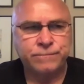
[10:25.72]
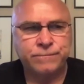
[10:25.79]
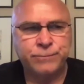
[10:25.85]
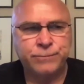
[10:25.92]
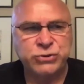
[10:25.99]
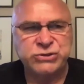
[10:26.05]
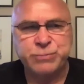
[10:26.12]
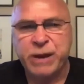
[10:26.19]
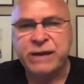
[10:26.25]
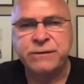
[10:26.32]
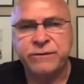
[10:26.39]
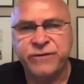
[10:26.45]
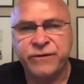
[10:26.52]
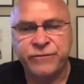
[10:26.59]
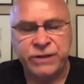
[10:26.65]

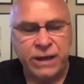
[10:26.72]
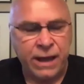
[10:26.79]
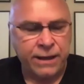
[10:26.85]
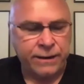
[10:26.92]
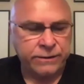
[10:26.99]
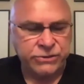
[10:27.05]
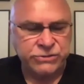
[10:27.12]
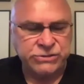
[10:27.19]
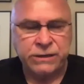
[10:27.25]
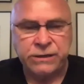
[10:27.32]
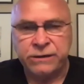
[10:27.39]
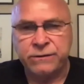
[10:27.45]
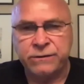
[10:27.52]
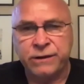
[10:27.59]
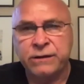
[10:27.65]
perspective of the Islanders, I
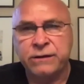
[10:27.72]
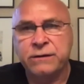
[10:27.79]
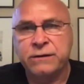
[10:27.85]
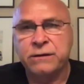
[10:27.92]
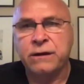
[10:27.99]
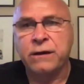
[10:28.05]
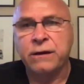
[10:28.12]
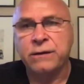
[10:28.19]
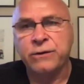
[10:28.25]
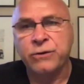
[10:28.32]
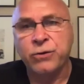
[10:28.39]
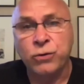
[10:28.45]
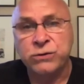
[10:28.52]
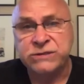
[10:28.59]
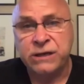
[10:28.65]
didn't think the
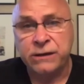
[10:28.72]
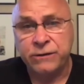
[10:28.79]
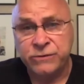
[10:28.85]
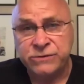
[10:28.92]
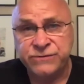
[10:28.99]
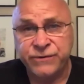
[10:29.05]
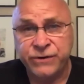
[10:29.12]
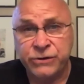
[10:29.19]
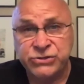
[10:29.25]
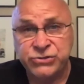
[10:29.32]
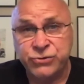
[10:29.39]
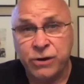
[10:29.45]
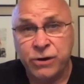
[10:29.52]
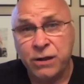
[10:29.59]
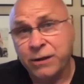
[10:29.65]
goaltending was very
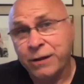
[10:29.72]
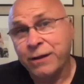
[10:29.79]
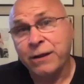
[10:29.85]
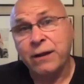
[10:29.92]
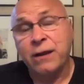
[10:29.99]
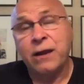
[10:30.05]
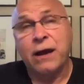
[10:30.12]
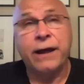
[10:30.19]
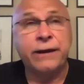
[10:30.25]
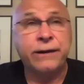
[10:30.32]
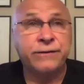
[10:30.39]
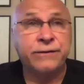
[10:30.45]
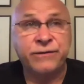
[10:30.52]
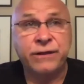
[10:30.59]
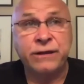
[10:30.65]
strong. I
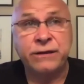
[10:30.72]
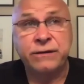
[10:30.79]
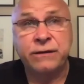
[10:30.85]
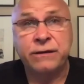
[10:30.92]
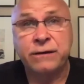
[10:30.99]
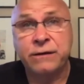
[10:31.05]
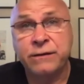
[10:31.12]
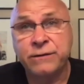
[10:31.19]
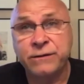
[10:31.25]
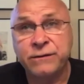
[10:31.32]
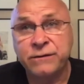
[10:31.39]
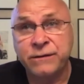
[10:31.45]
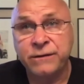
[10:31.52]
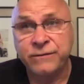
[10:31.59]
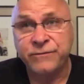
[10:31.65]
didn't think
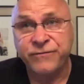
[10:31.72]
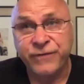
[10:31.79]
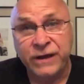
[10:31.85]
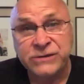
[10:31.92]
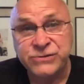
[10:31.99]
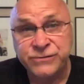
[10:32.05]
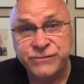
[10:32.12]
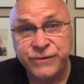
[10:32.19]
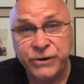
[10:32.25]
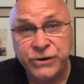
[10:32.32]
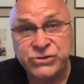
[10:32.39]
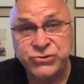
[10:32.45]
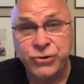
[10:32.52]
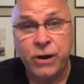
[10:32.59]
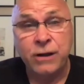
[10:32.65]
the defense was very
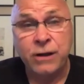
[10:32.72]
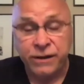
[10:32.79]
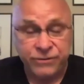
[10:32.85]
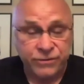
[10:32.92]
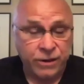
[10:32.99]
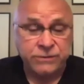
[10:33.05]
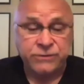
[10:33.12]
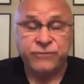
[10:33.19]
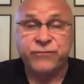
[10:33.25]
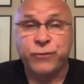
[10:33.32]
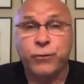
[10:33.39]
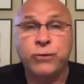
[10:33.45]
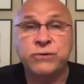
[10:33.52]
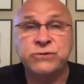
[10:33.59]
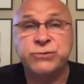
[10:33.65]
strong, and I thought the
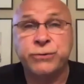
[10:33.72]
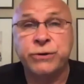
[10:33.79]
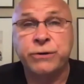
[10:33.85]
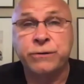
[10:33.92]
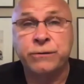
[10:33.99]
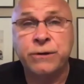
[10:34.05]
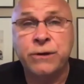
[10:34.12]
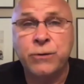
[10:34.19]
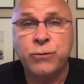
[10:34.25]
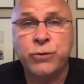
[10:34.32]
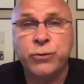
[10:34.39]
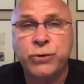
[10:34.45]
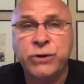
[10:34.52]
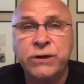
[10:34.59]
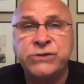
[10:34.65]
forwards were
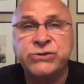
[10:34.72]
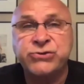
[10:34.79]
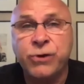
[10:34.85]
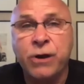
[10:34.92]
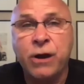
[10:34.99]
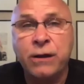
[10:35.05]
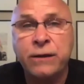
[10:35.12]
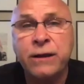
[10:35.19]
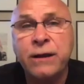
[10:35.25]
really strong.